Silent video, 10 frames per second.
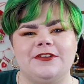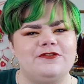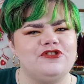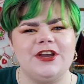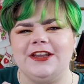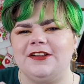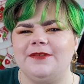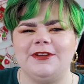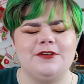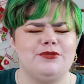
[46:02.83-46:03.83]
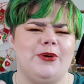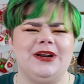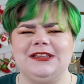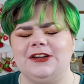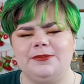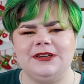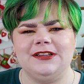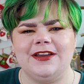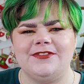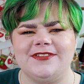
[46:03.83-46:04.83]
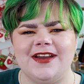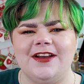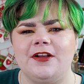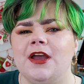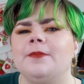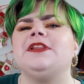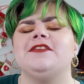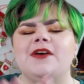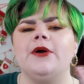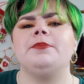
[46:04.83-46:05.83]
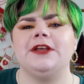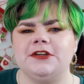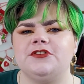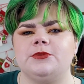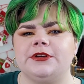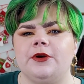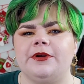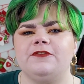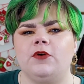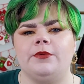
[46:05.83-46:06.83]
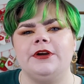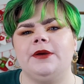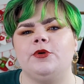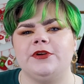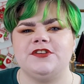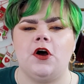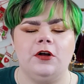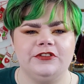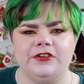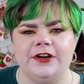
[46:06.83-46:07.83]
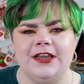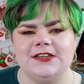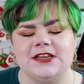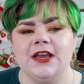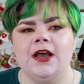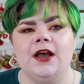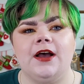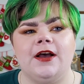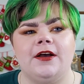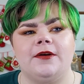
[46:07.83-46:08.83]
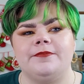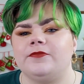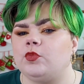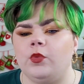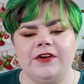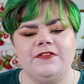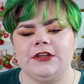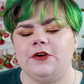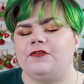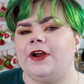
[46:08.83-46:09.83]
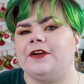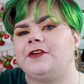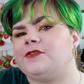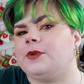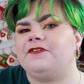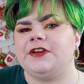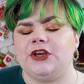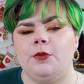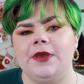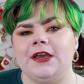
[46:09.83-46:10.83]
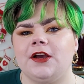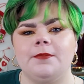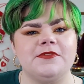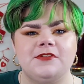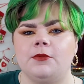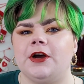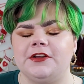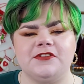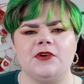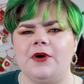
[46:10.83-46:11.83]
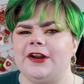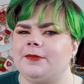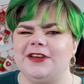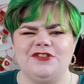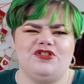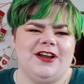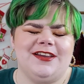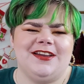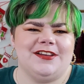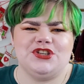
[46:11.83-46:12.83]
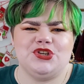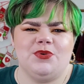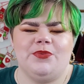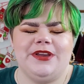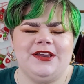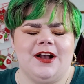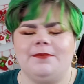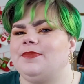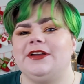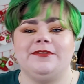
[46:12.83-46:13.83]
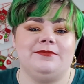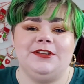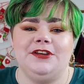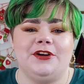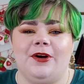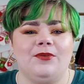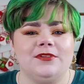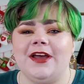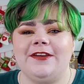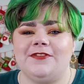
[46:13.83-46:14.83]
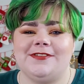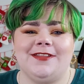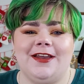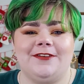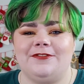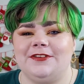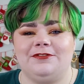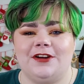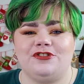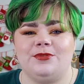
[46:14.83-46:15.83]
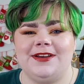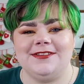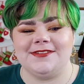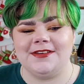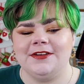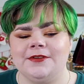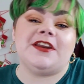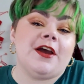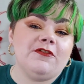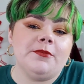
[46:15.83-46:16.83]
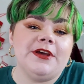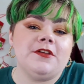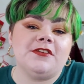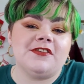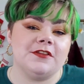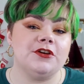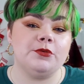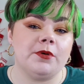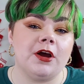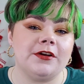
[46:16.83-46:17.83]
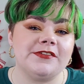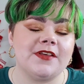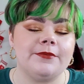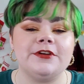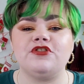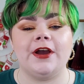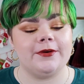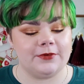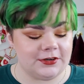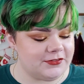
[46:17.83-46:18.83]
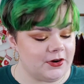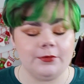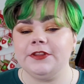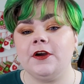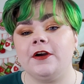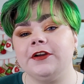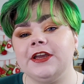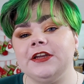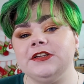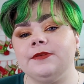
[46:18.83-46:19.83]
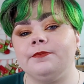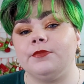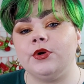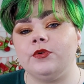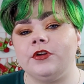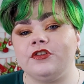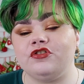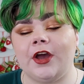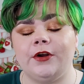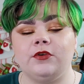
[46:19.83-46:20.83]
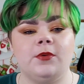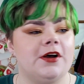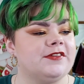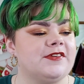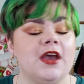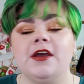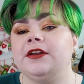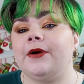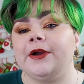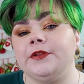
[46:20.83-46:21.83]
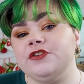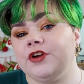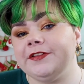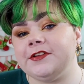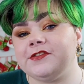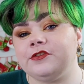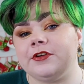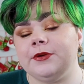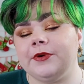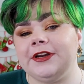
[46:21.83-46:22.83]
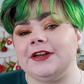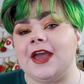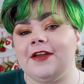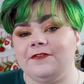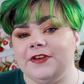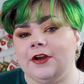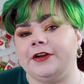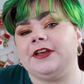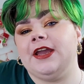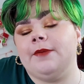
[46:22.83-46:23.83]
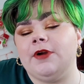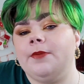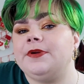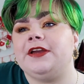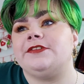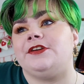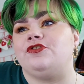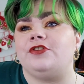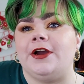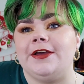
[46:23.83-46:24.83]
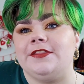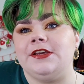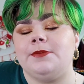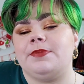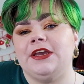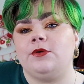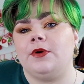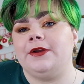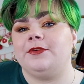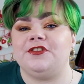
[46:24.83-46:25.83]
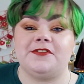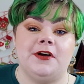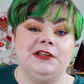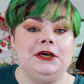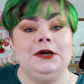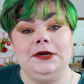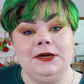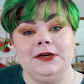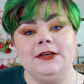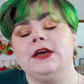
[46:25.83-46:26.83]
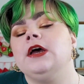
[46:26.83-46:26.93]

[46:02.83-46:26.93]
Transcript: of channel. I'm going to throw in a little bit of lifestyle, but that's how I plan to do it going forward. I'm going to alternate one video fragrance, one video makeup, so on and so on. I'm going to try and get 2 a week up, but you know, life is life. It fluctuates. Okay, now for my thoughts on the new products that we tried. We're going to start with the Hard Candy Mood Shadow Quads. Now, I only tried this green one in Envy on camera, but I did try the pink one, which is called Hard,